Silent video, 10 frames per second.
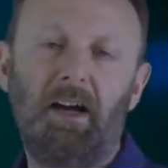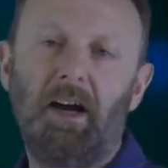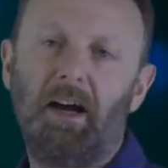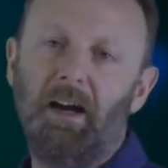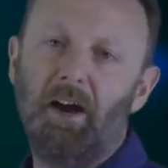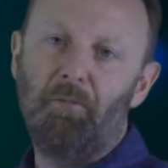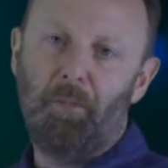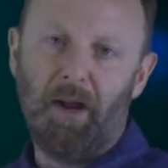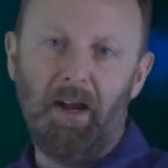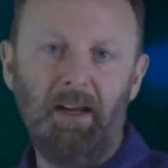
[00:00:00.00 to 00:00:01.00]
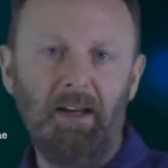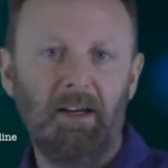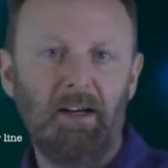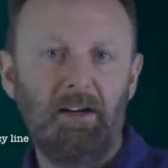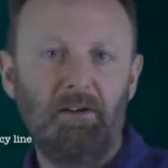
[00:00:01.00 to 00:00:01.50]
of pay
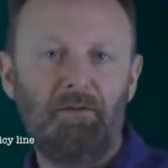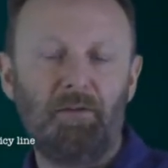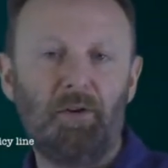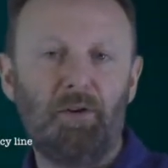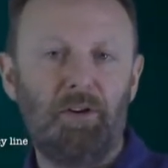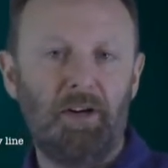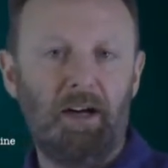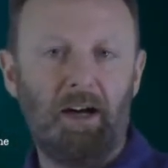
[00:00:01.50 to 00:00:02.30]
for